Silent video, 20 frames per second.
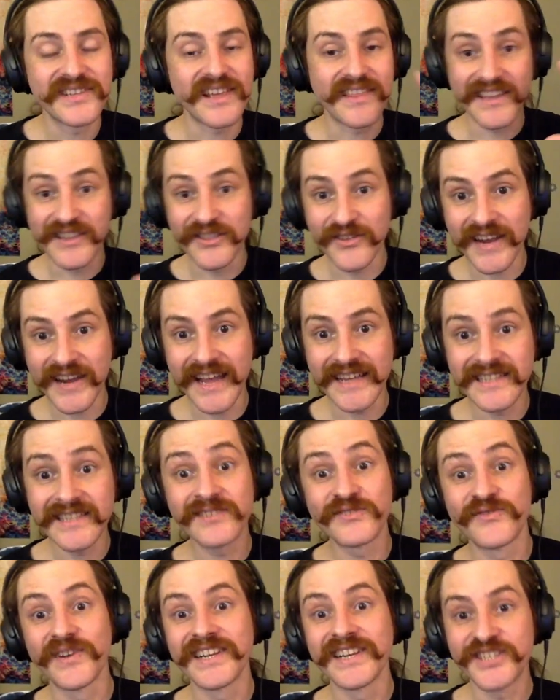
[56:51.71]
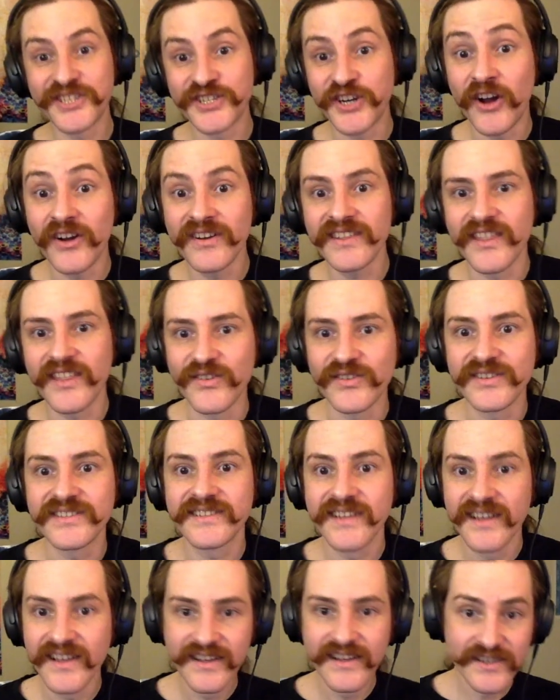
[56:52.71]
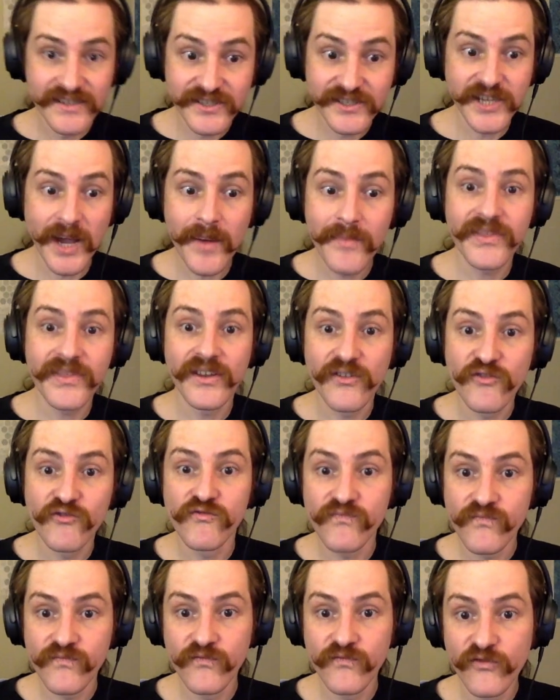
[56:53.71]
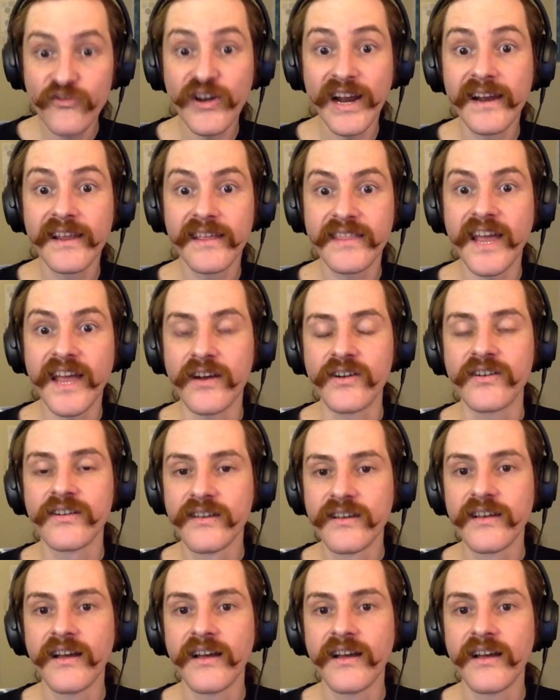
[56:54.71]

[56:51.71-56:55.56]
I think the case is really strong that there is something really there.